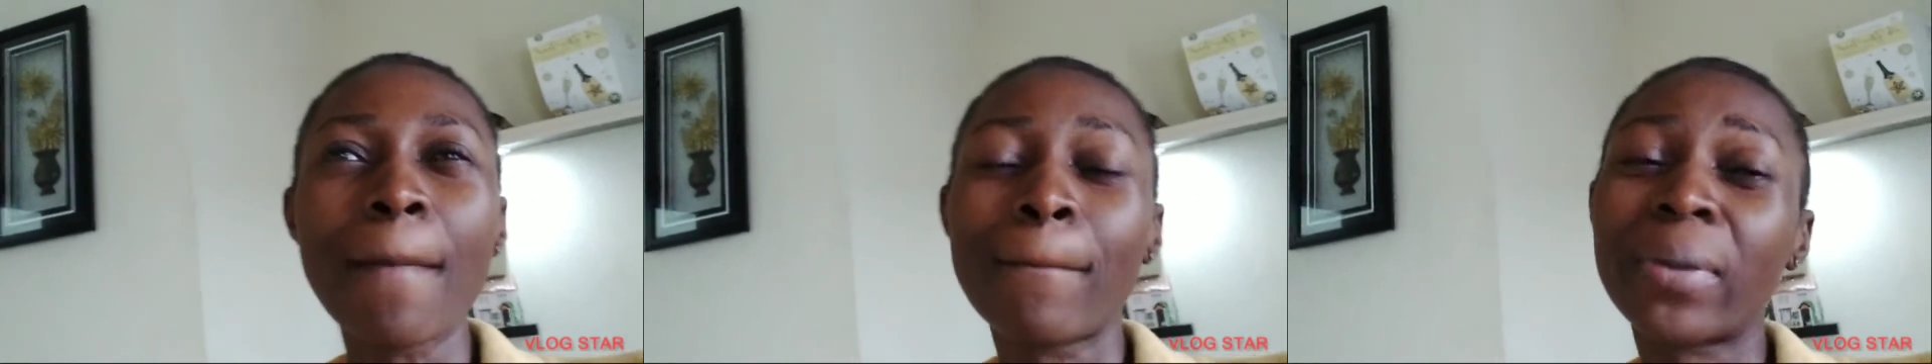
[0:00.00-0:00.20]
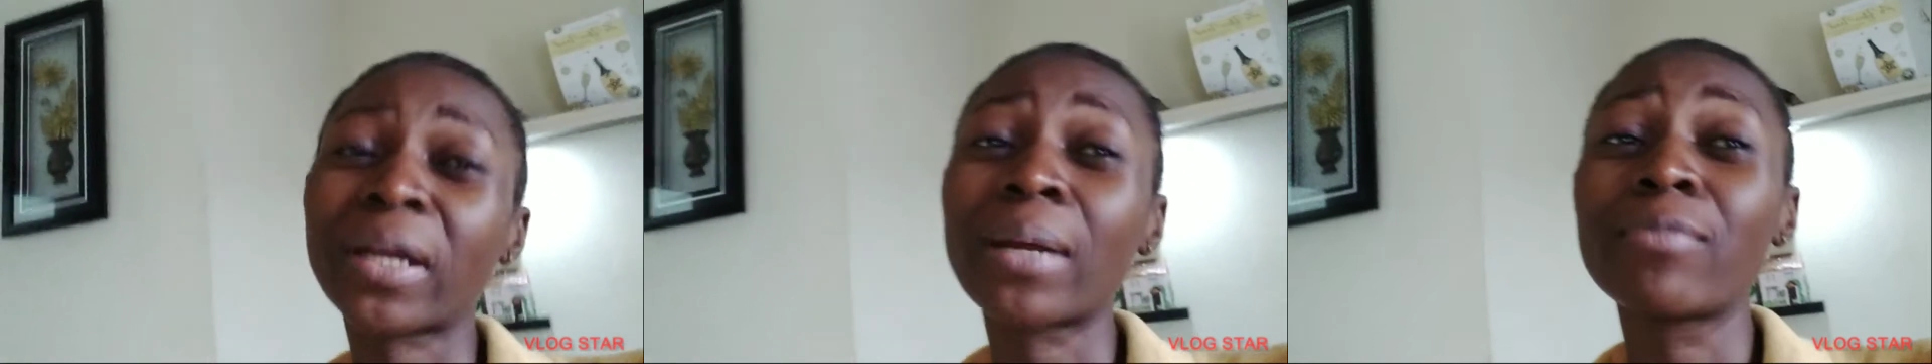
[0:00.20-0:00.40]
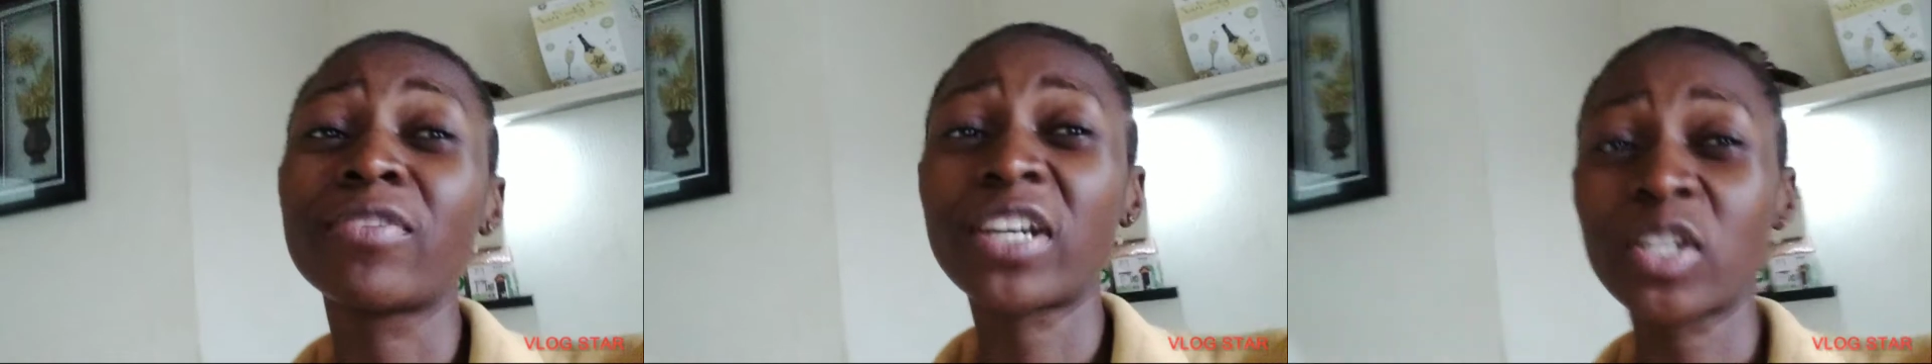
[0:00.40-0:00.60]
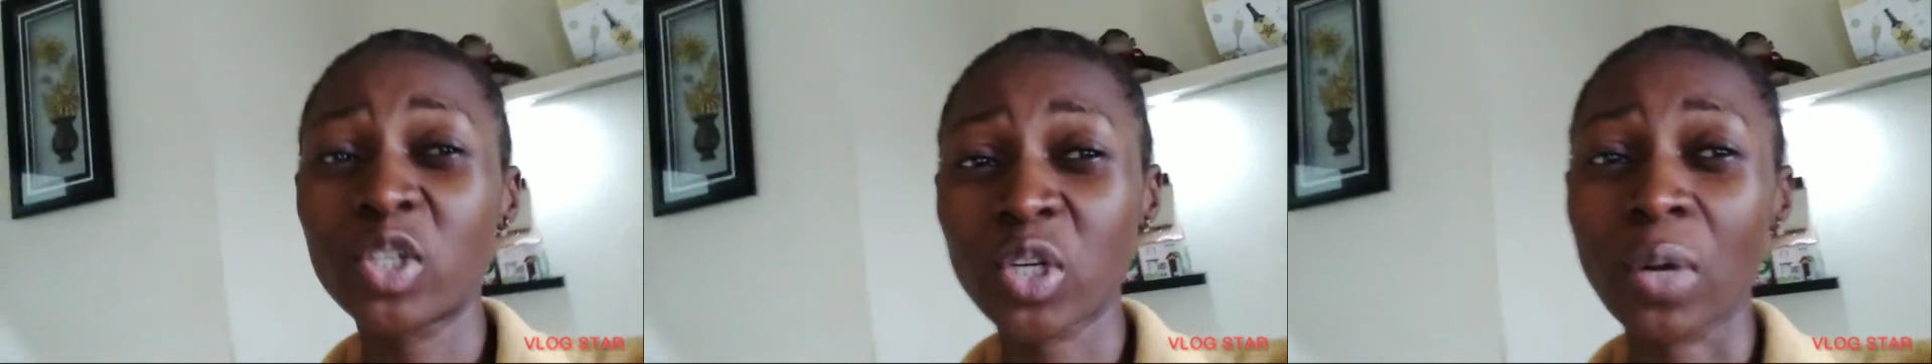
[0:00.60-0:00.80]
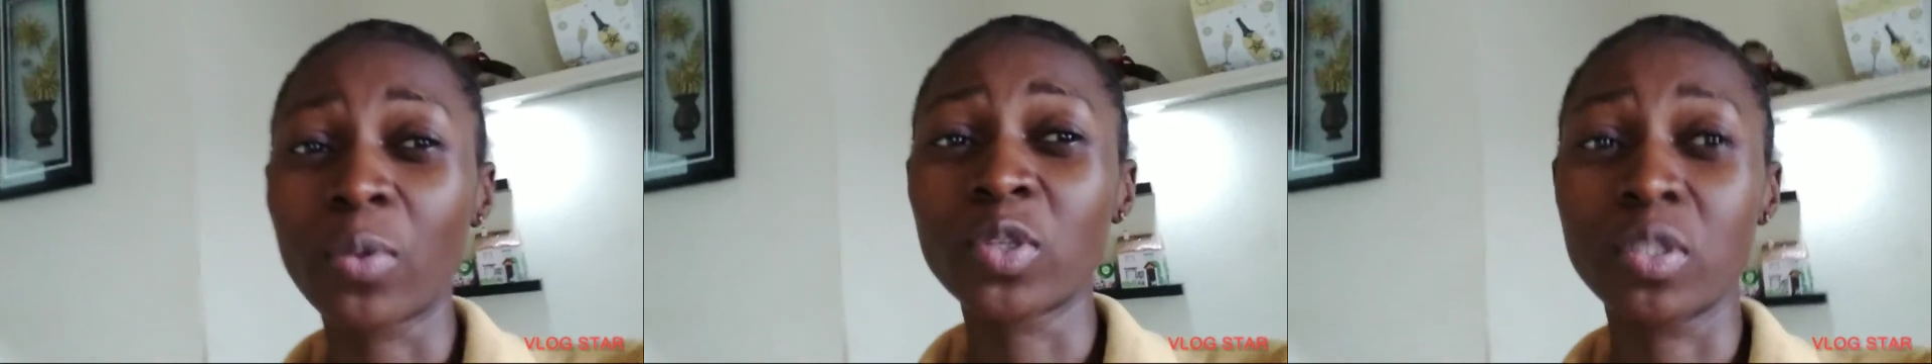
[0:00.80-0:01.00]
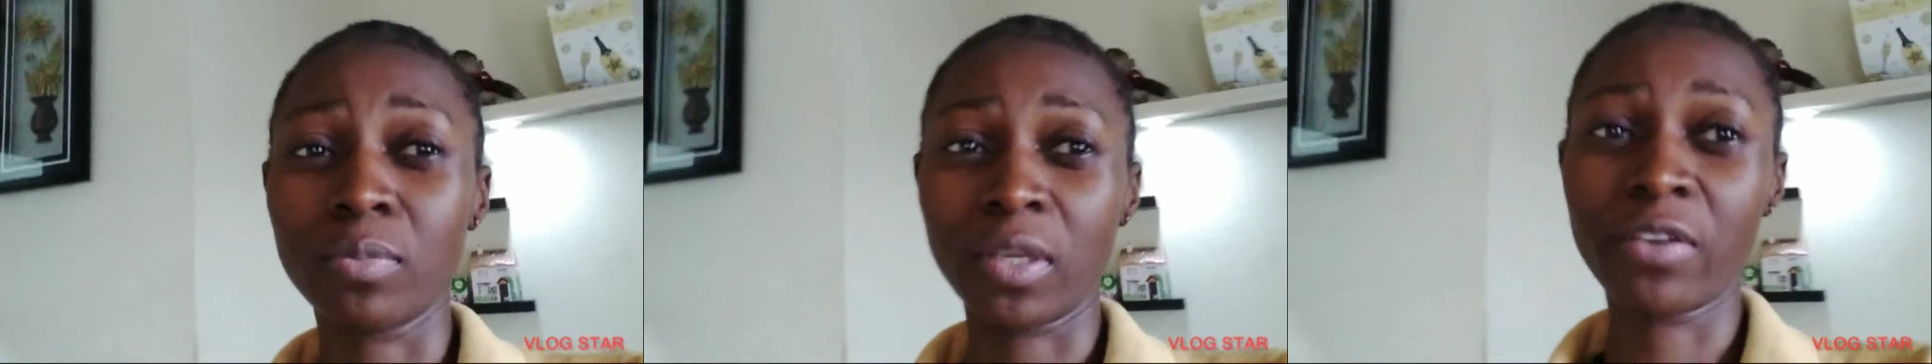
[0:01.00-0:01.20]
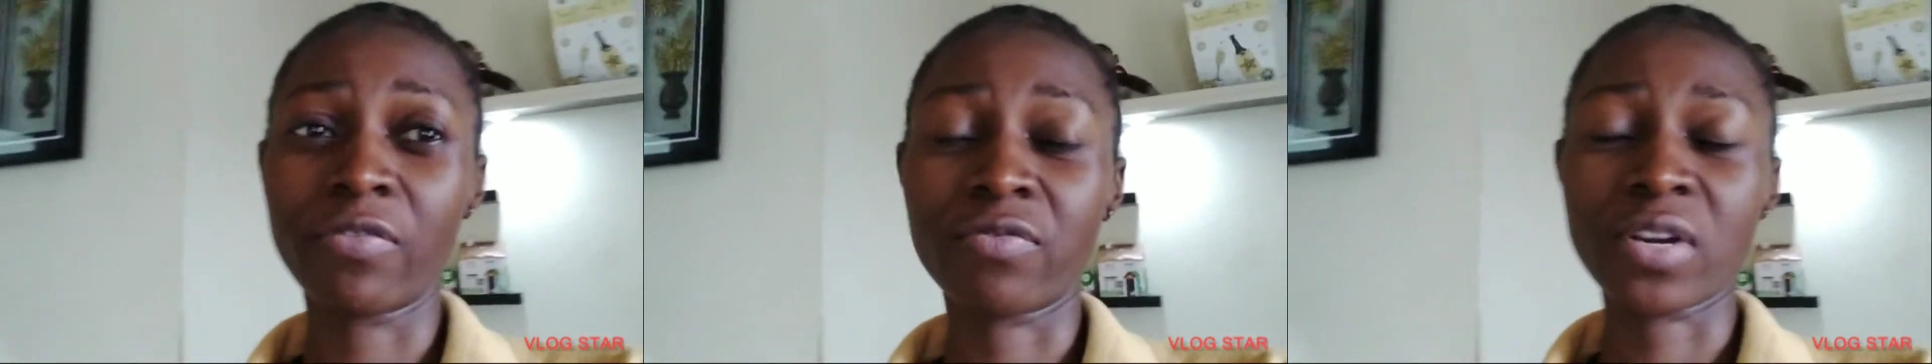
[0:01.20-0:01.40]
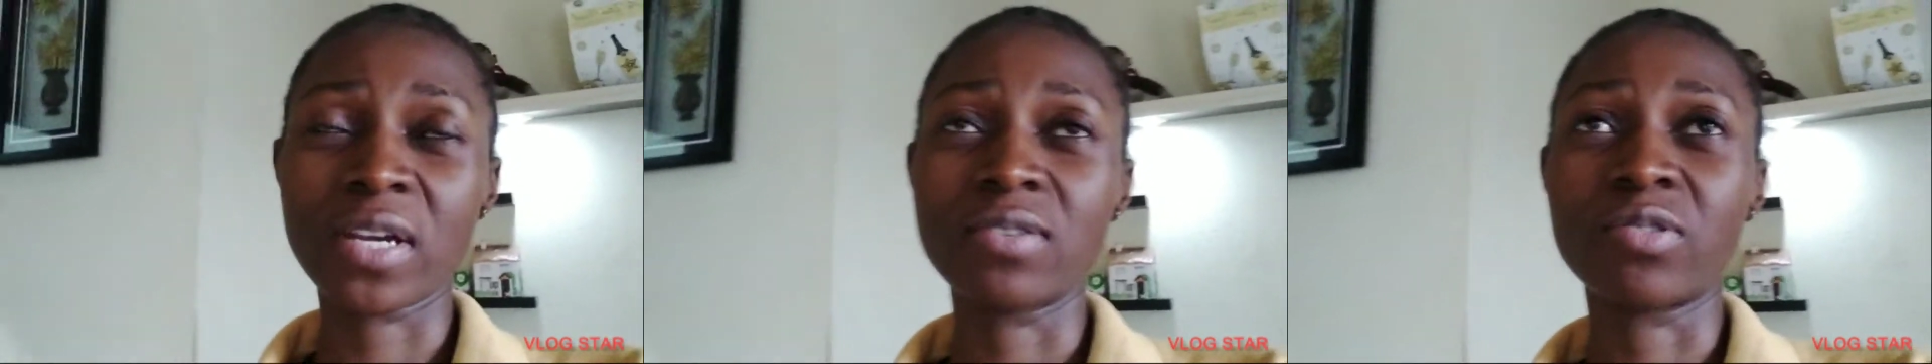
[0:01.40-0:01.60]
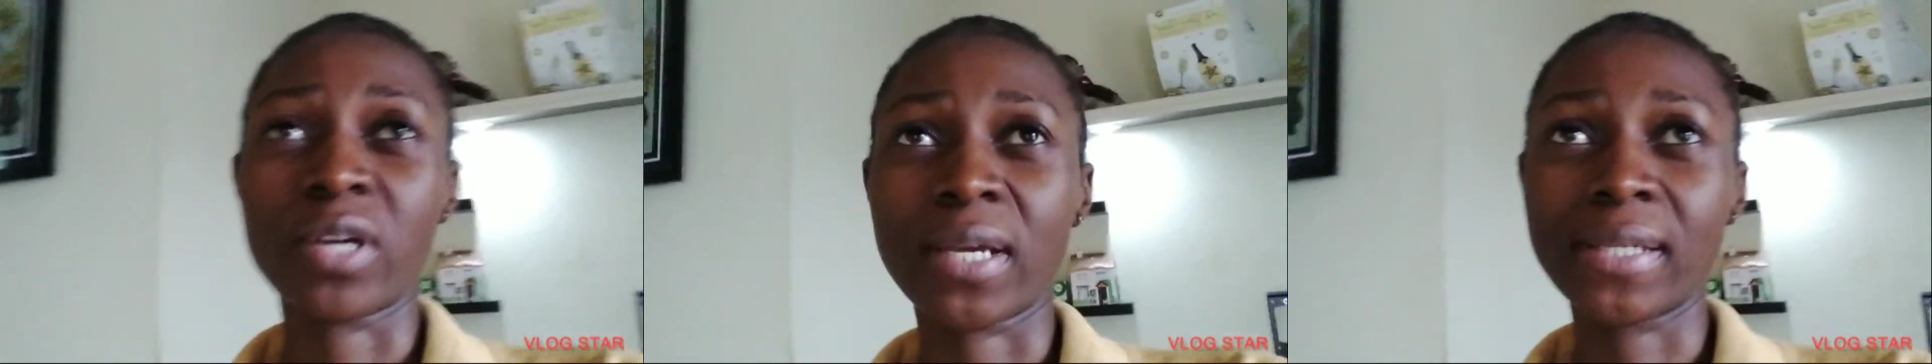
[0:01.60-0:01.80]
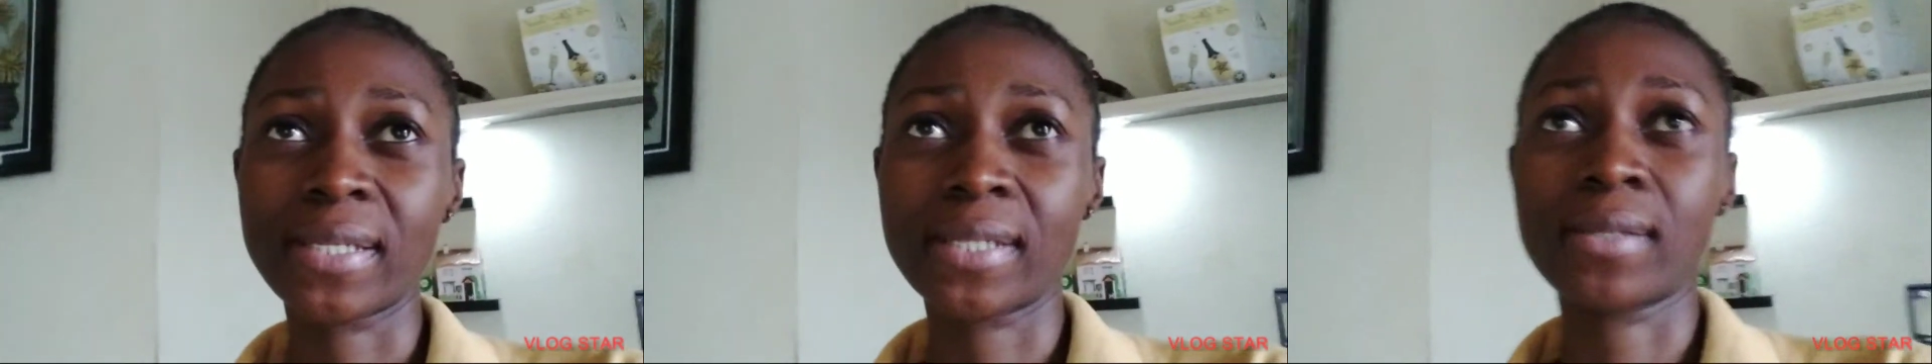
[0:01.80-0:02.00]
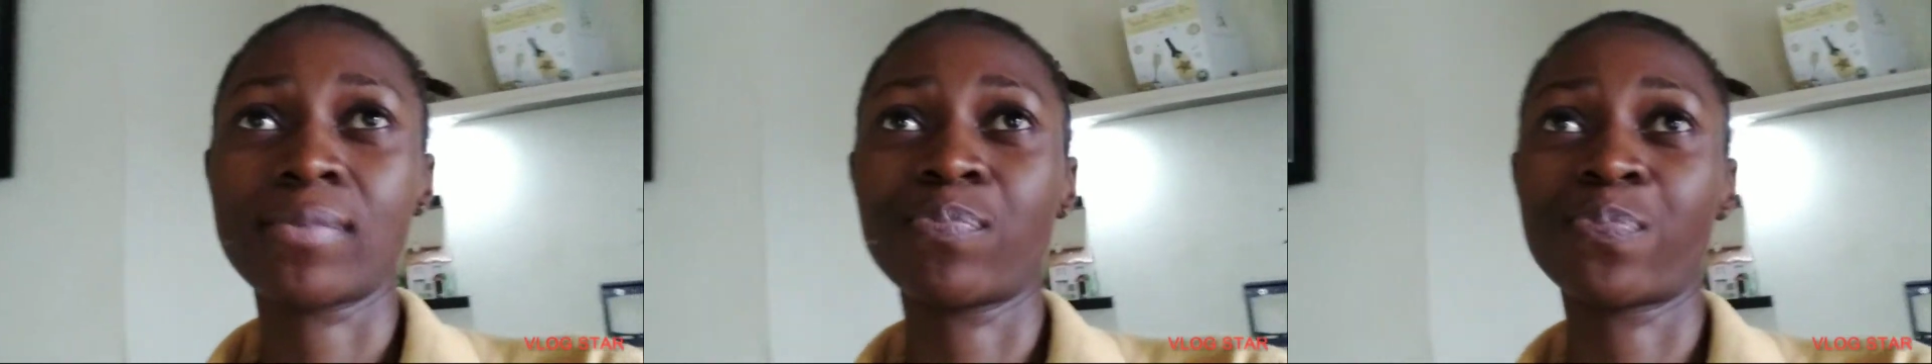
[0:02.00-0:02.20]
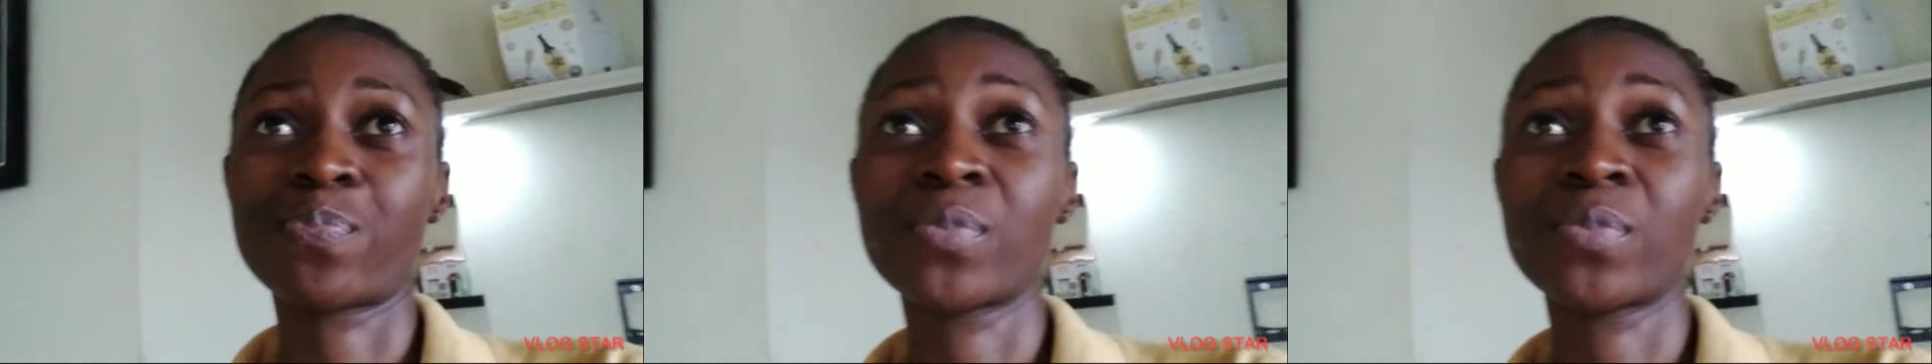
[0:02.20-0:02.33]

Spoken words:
but I'm very sure I want to make fried rice.